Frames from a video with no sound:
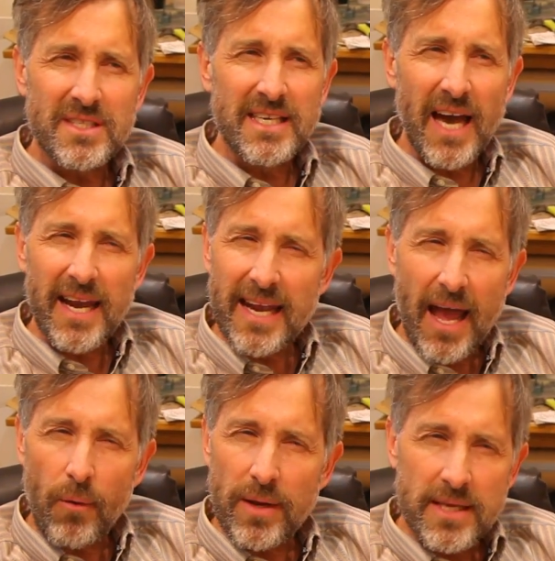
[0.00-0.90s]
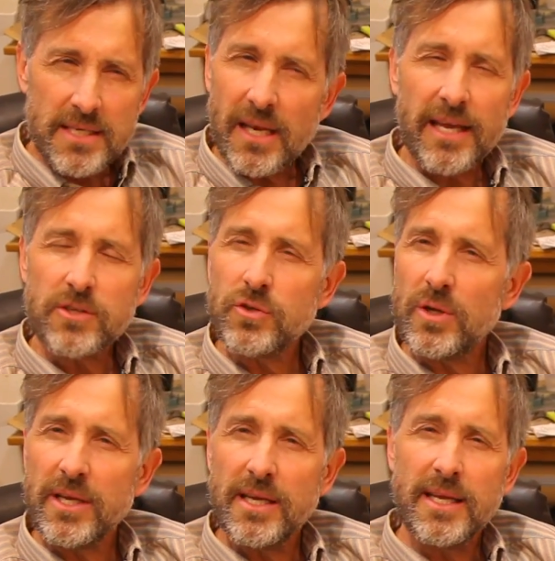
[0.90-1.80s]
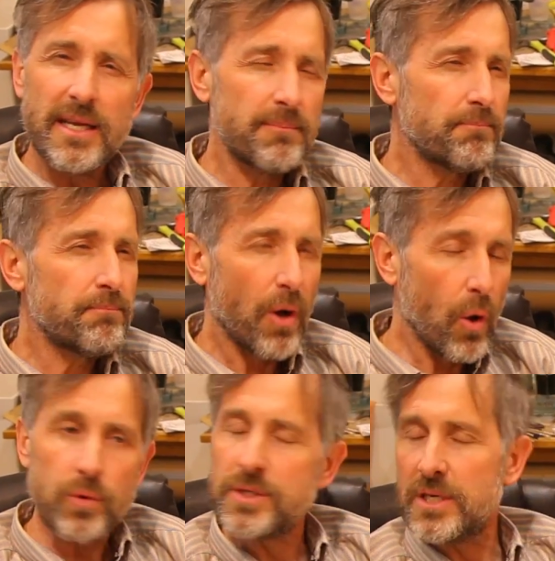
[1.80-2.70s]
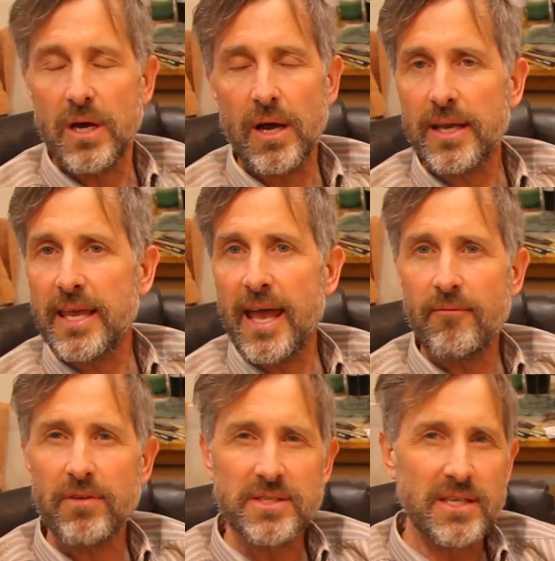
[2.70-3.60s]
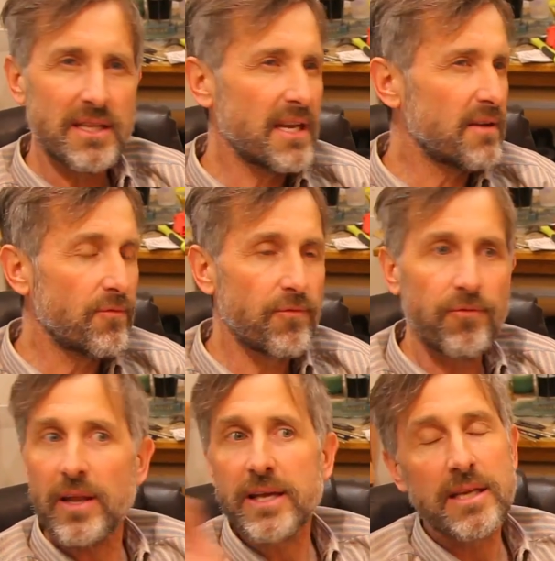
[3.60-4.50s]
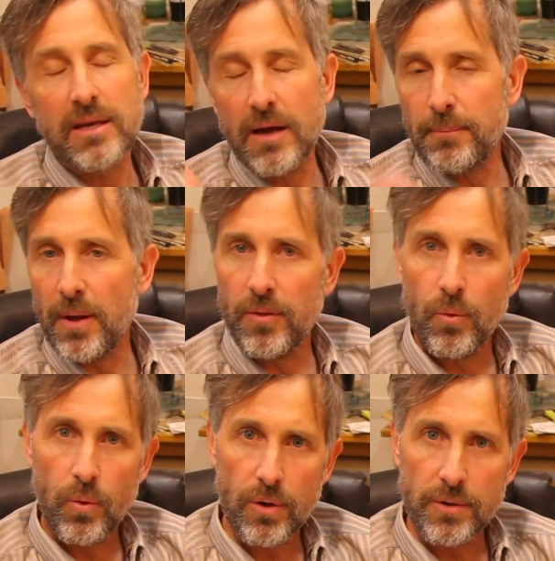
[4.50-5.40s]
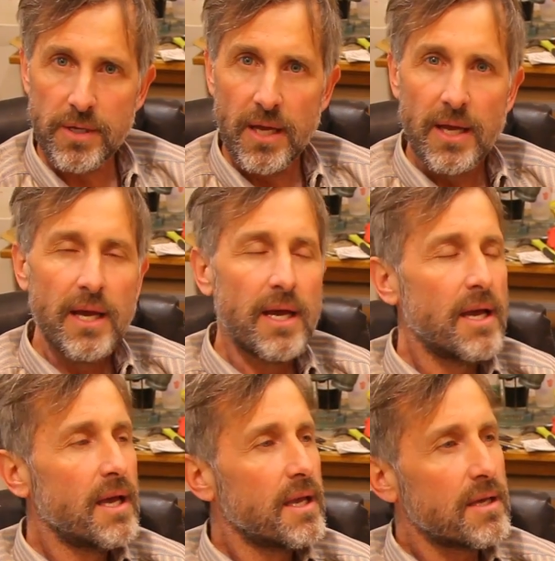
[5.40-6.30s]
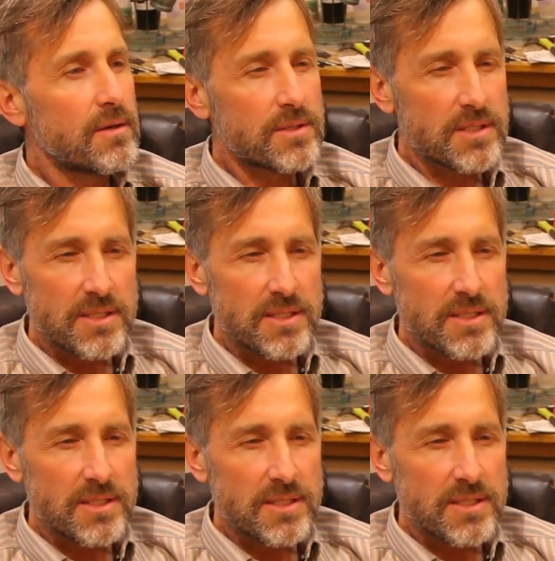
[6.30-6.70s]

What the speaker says: gut it out intellectually and then impose it on a canvas and then inflict it upon the world. You know,